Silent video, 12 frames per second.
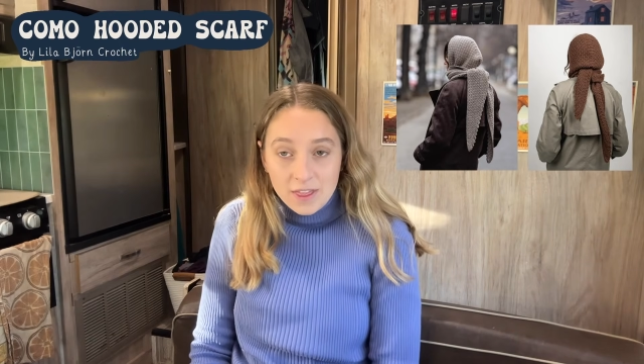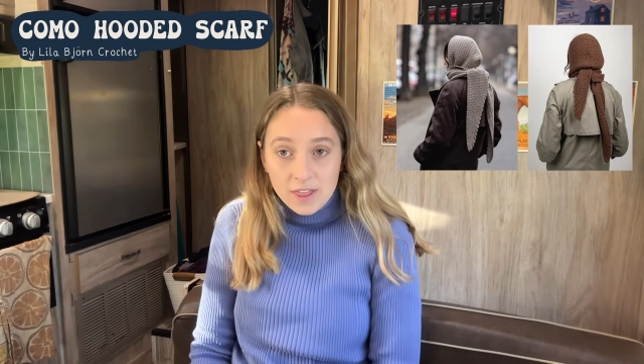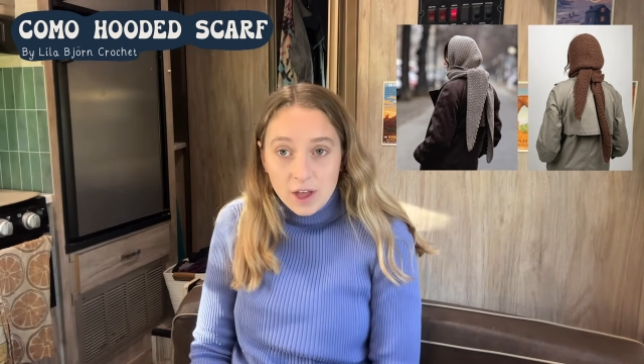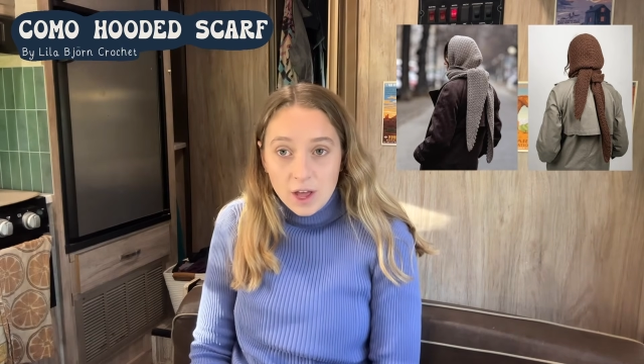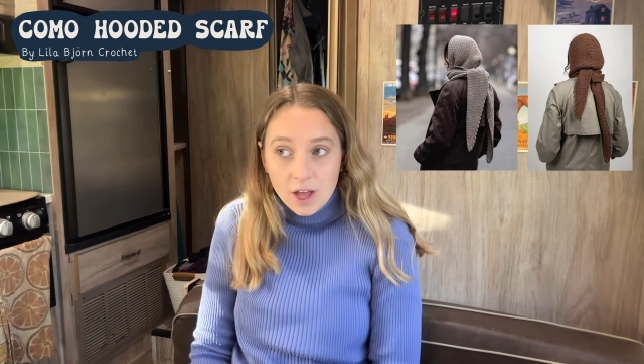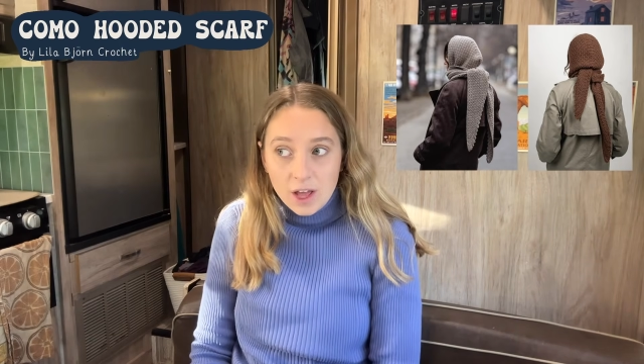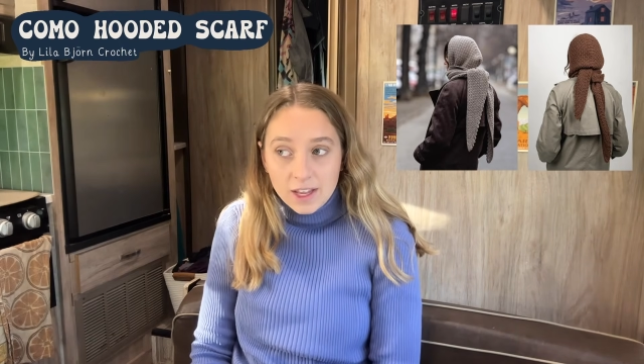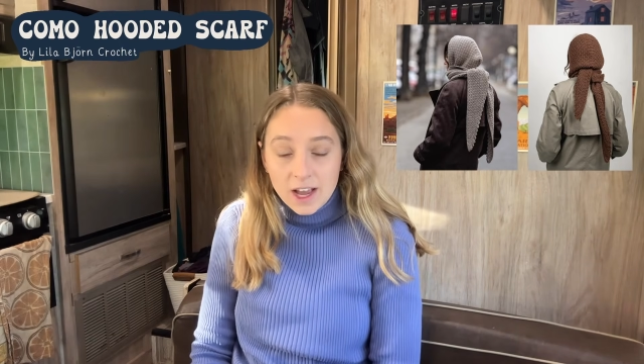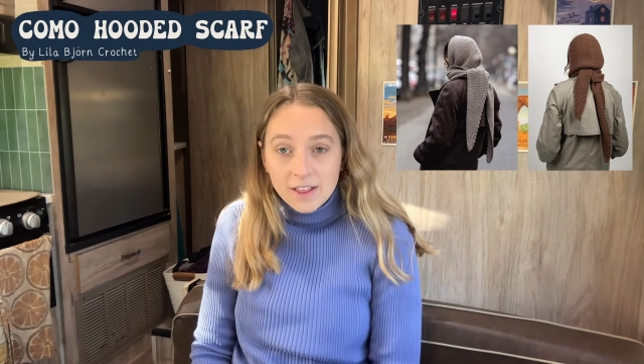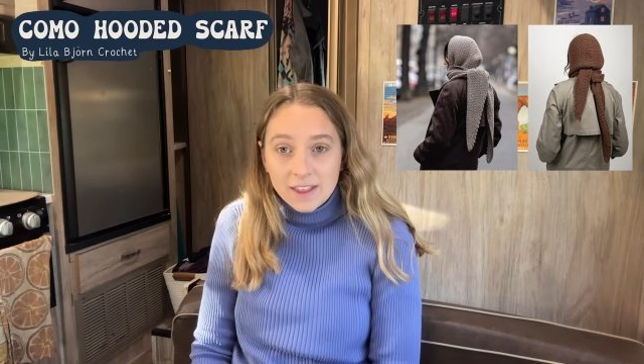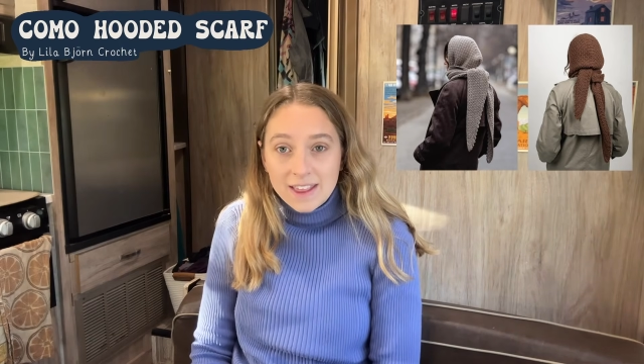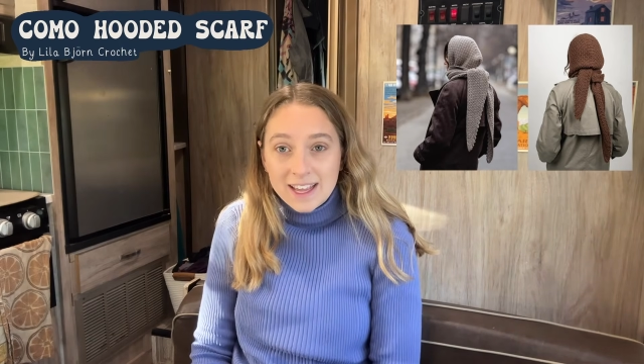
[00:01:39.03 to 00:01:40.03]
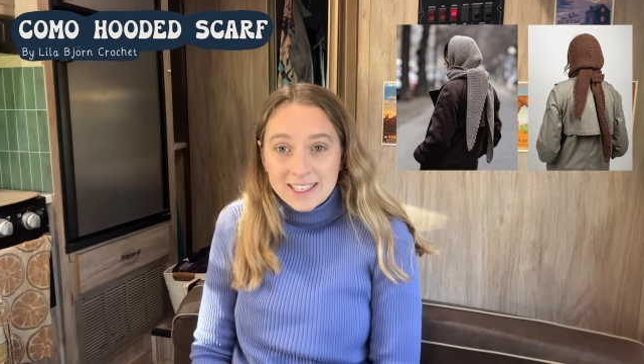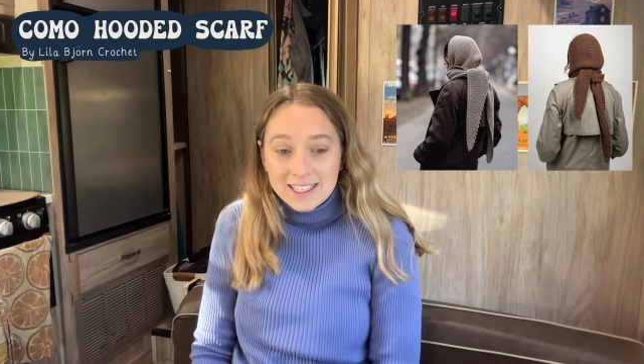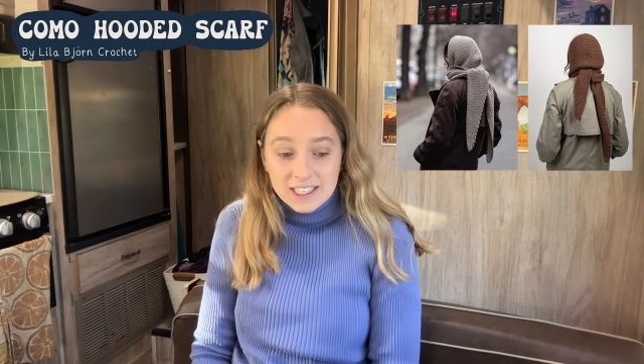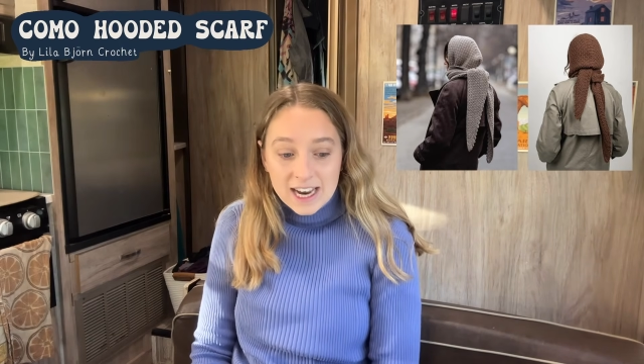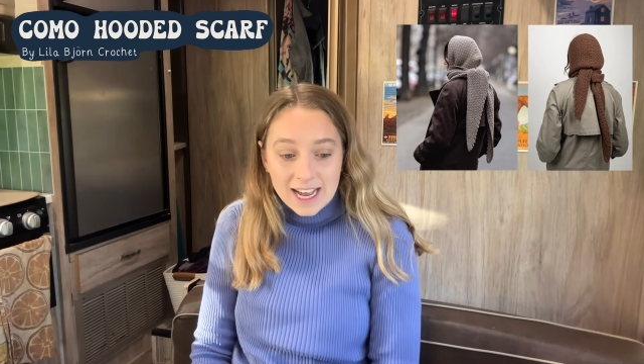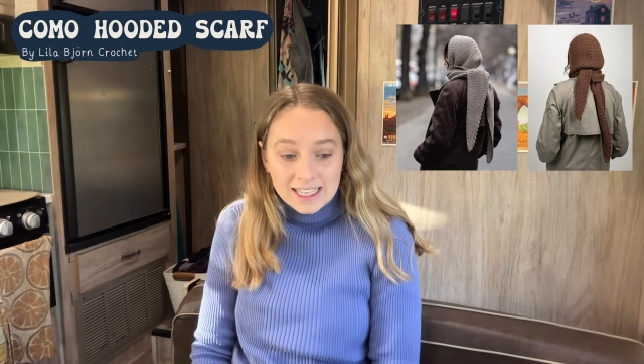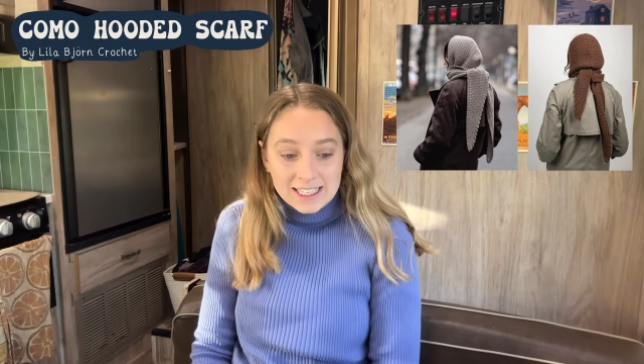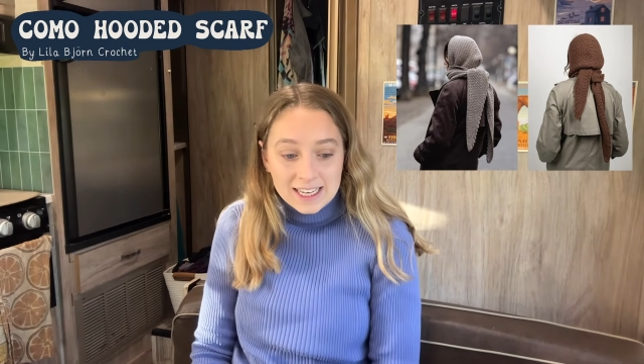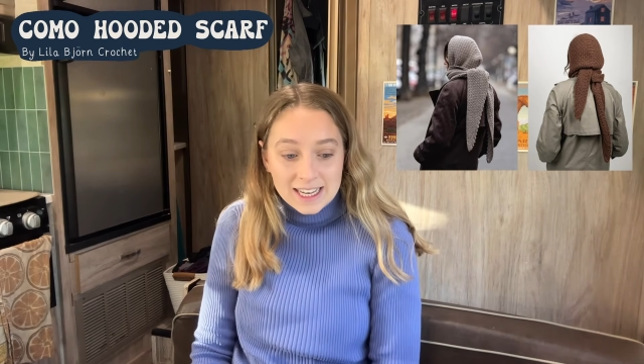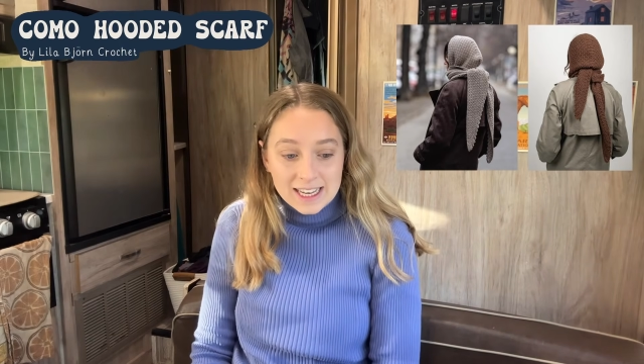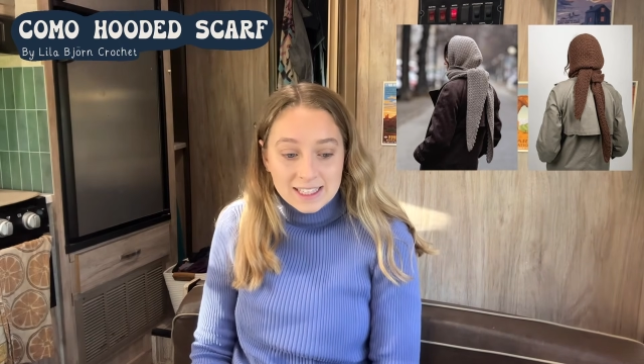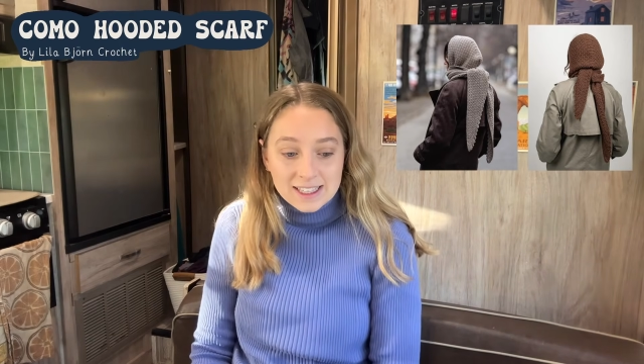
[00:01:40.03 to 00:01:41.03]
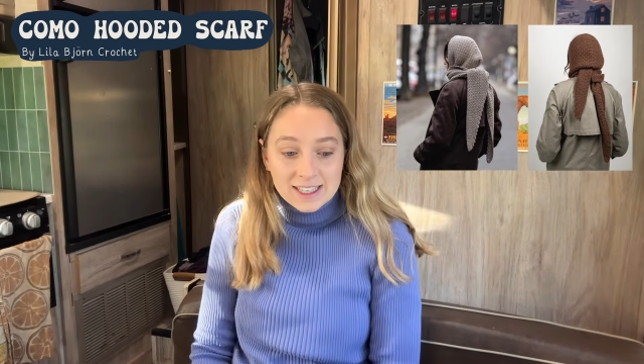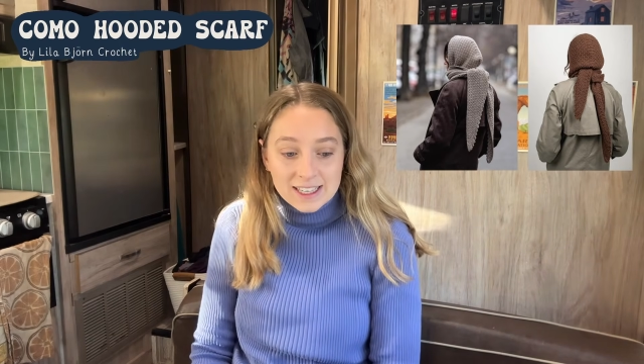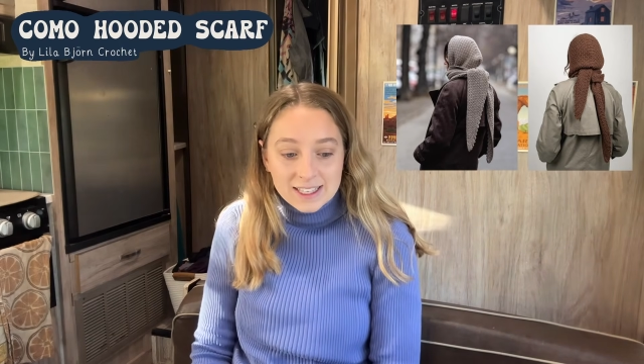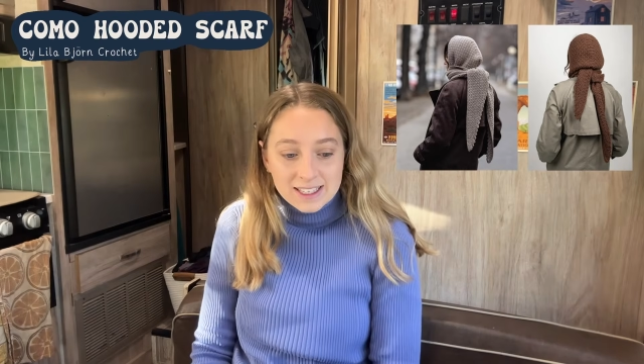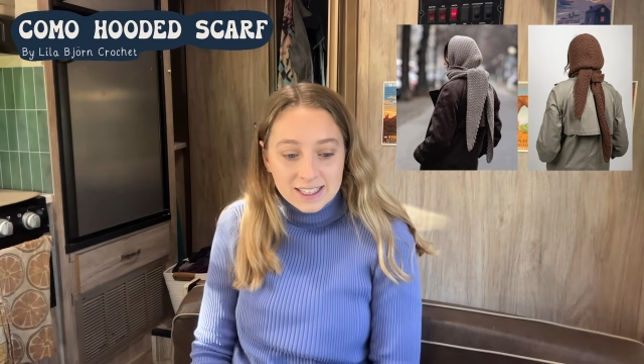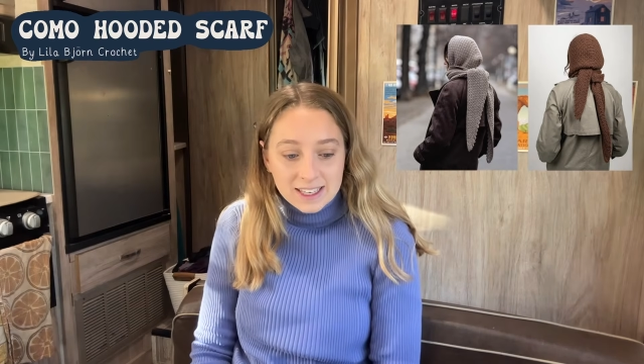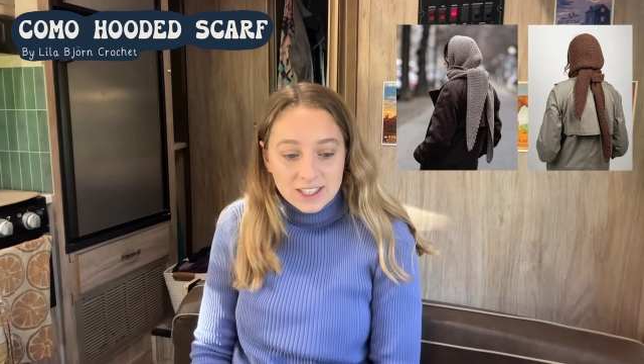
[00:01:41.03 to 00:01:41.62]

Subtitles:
The yarn that they suggest is this